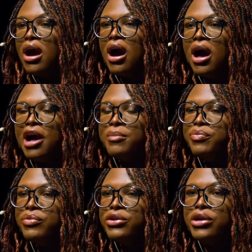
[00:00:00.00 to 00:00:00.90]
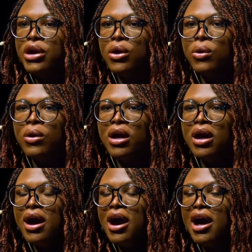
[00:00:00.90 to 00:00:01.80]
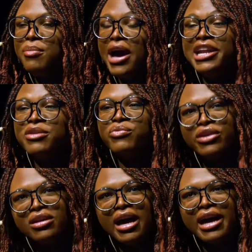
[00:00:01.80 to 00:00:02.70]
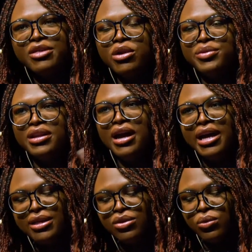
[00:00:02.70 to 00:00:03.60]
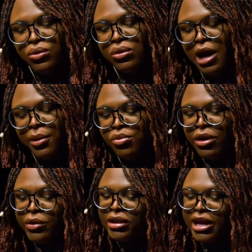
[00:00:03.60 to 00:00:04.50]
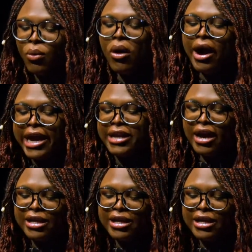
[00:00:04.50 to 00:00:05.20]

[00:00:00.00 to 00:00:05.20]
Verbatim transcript: I didn't realize when I was in high school, I was wondering why in high